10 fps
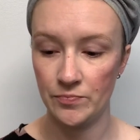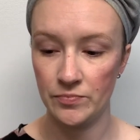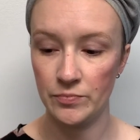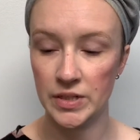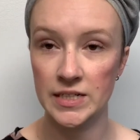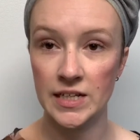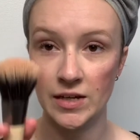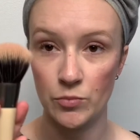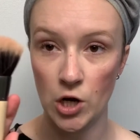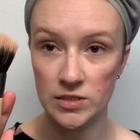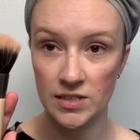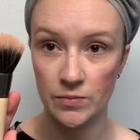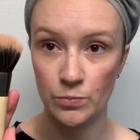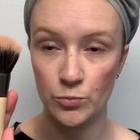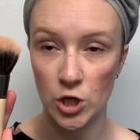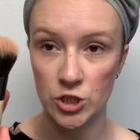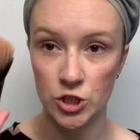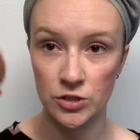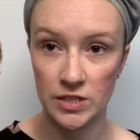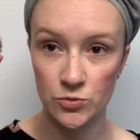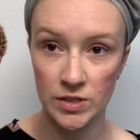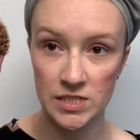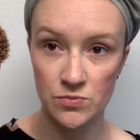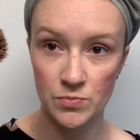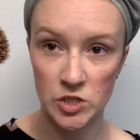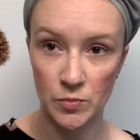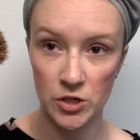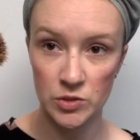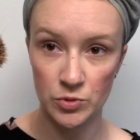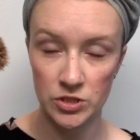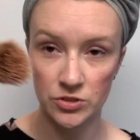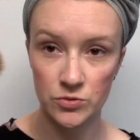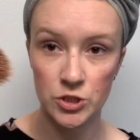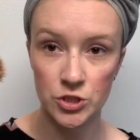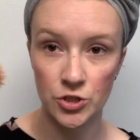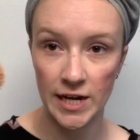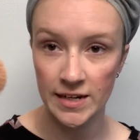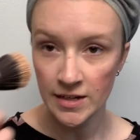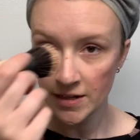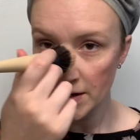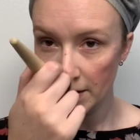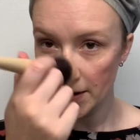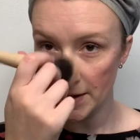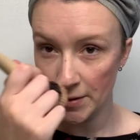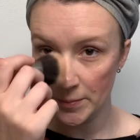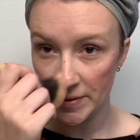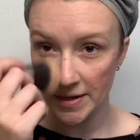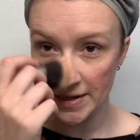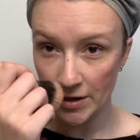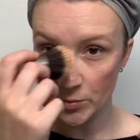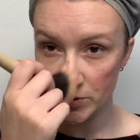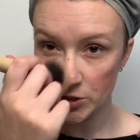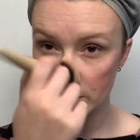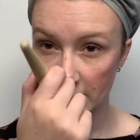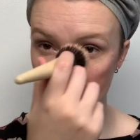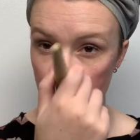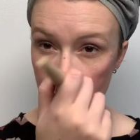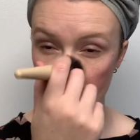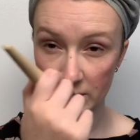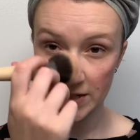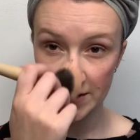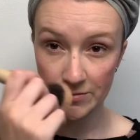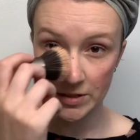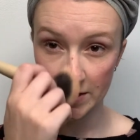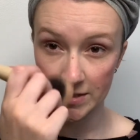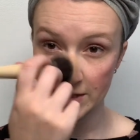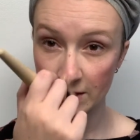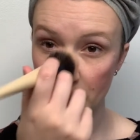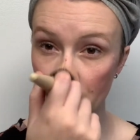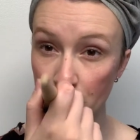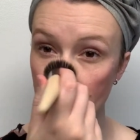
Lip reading: blending and bronzing brush. This one is Sparse Bristles, which is great, and it helps just kind of blend everything together.